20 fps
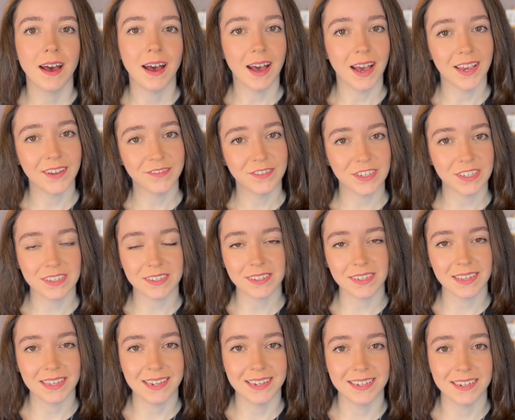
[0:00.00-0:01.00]
I've just
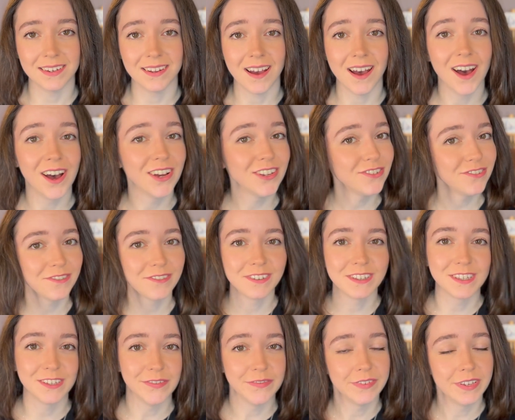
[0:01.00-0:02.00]
deleted
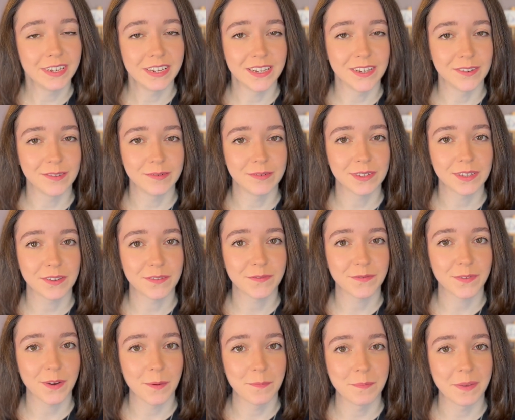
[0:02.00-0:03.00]
hundreds of videos
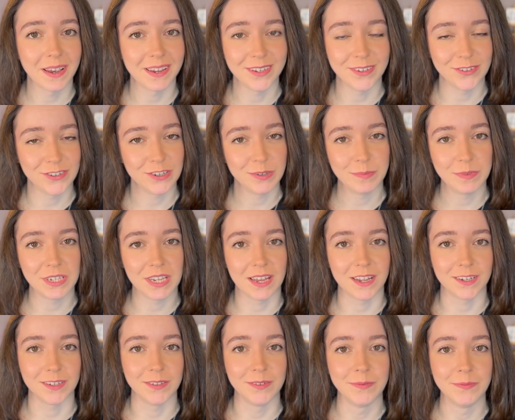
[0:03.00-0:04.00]
from my YouTube
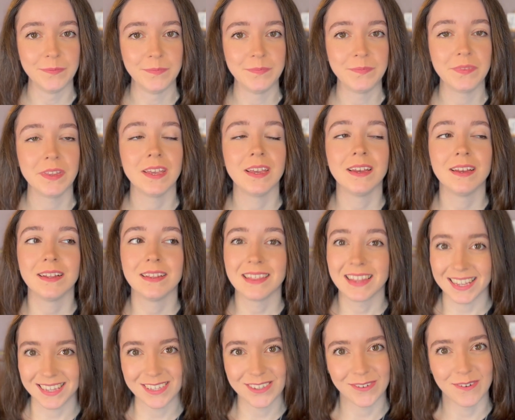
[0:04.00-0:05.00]
channel.
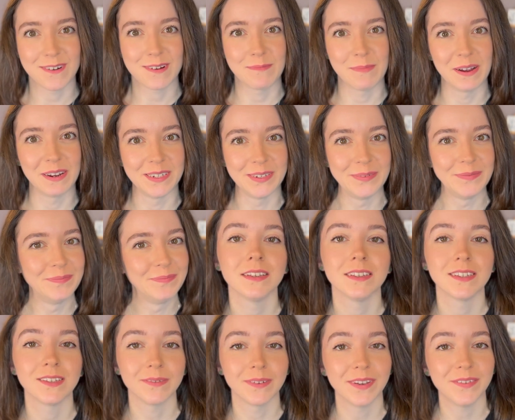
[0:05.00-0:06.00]
Let's talk about it.
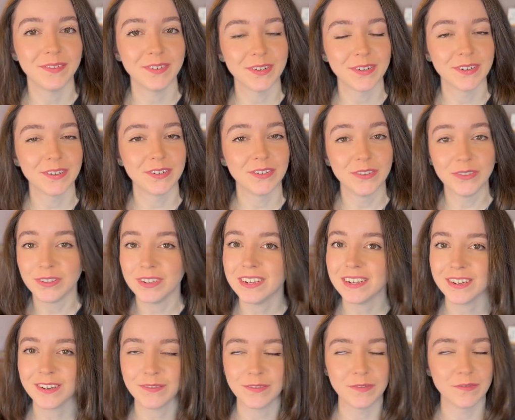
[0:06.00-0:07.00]
So if you're new
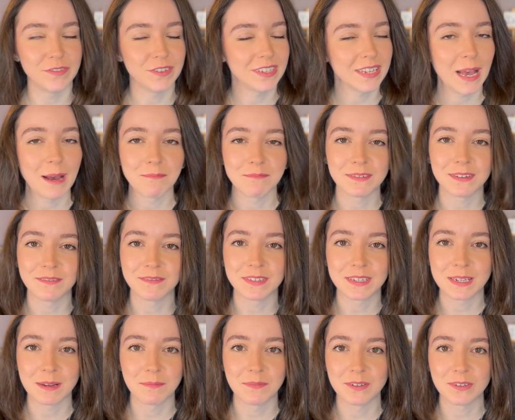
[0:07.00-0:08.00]
here, if you've just happened to have
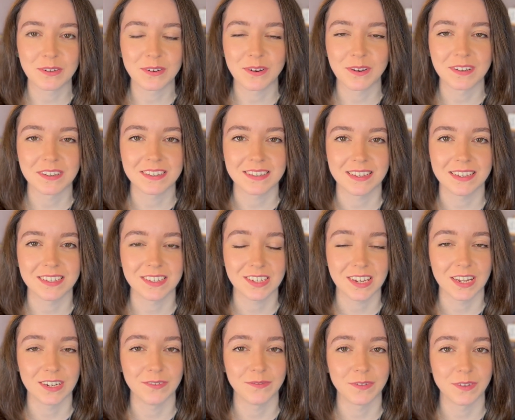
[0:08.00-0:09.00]
stumbled across this
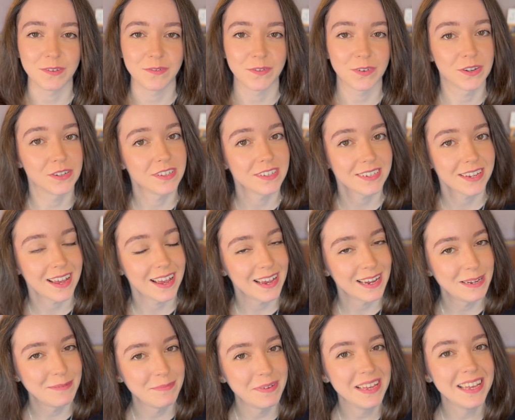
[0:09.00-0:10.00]
channel for the first
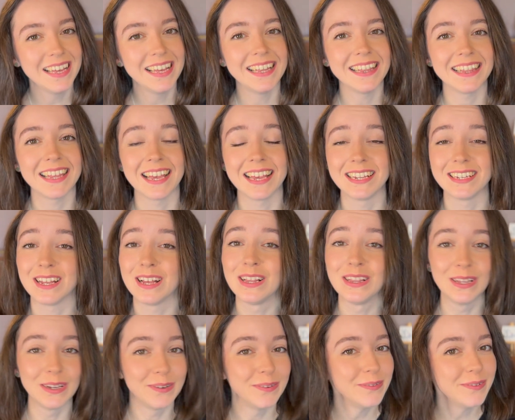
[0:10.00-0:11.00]
time, then
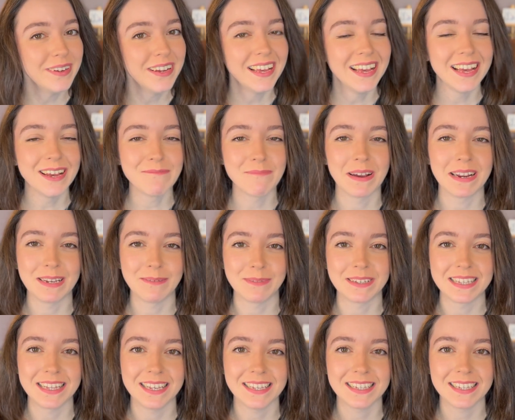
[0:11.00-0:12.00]
hello, my name is
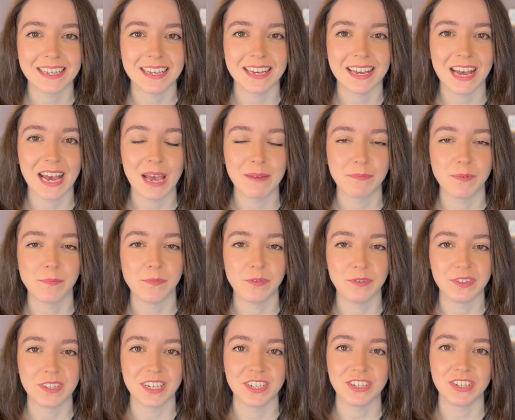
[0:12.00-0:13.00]
Lisa. I'm a
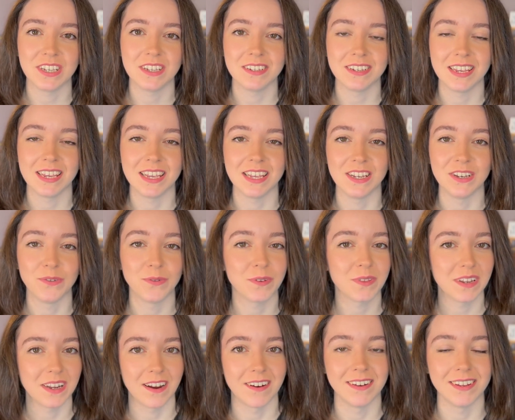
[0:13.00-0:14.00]
musician in
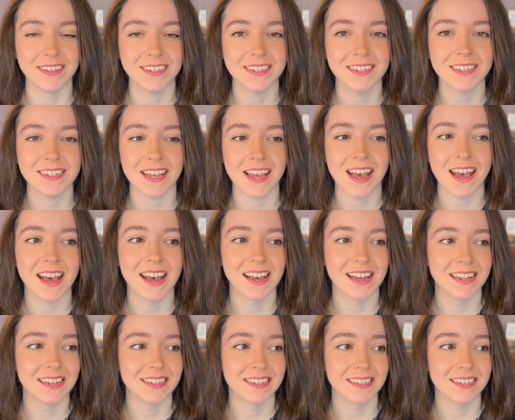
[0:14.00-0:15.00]
Northern Ireland
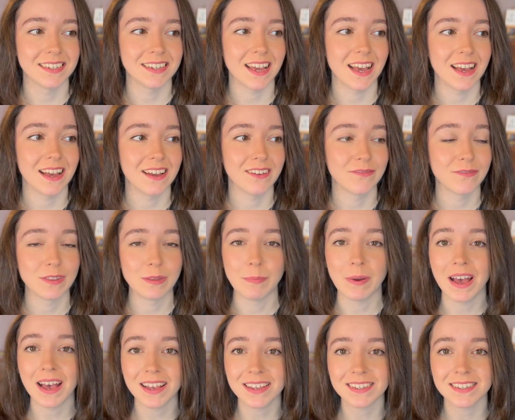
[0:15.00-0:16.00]
and for the
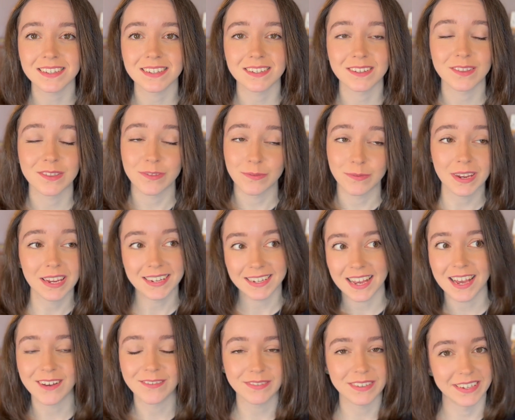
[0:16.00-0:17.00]
past three and a
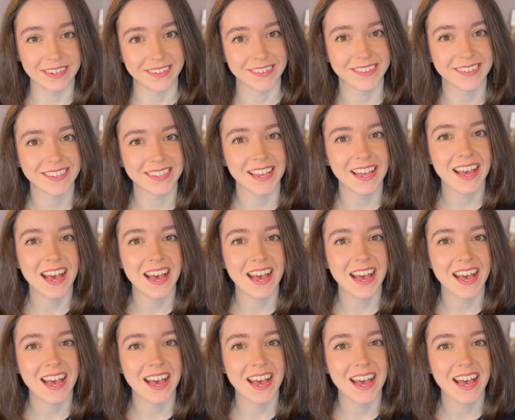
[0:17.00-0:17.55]
half years,